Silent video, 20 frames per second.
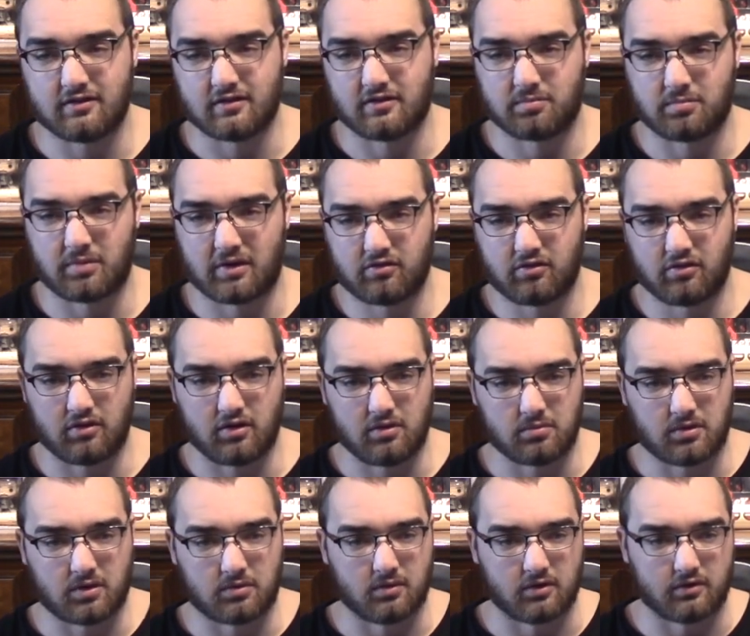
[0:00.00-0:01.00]
especially
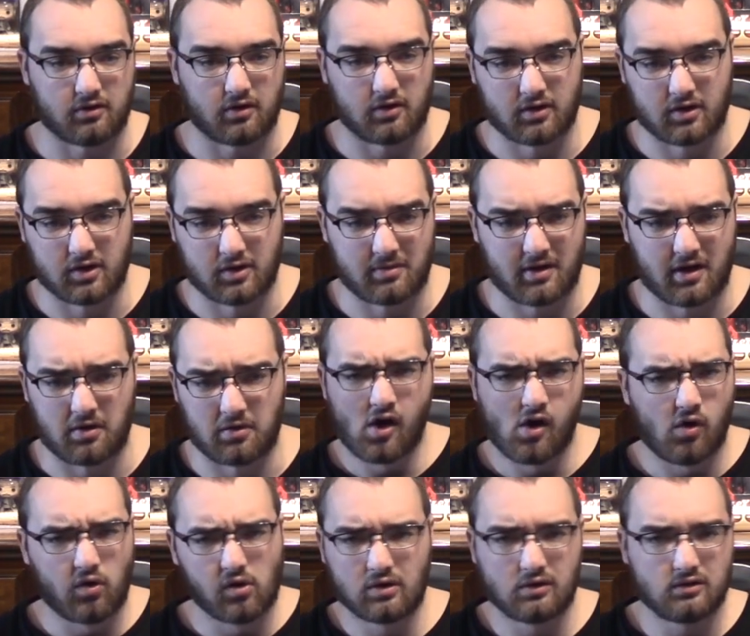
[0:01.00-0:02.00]
when we're talking about
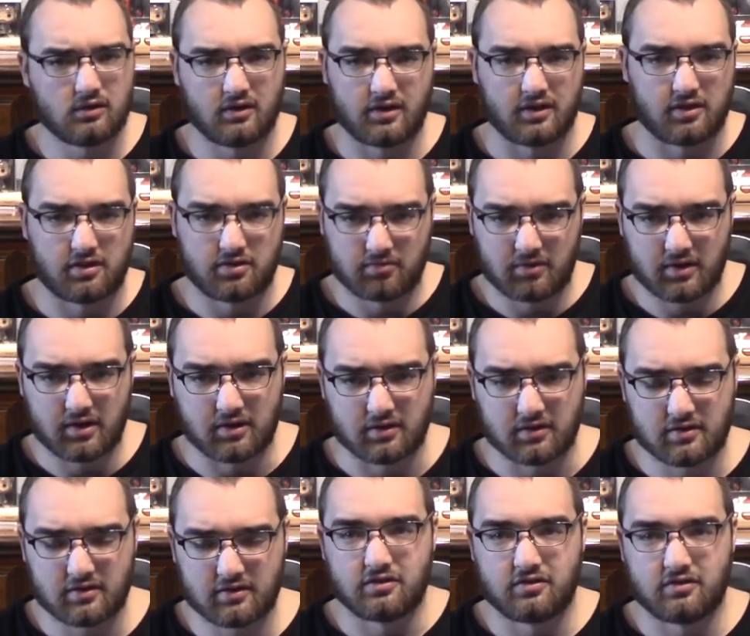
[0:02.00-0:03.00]
horror and
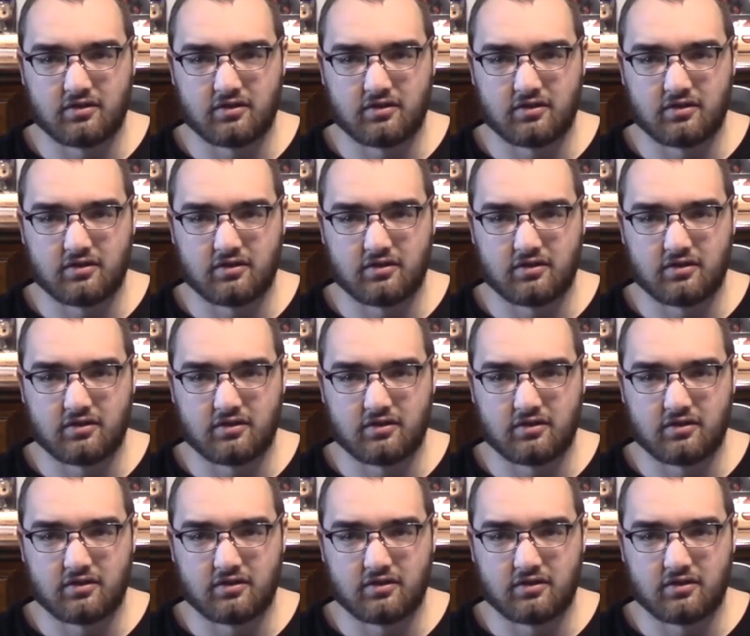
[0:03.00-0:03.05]
thrillers.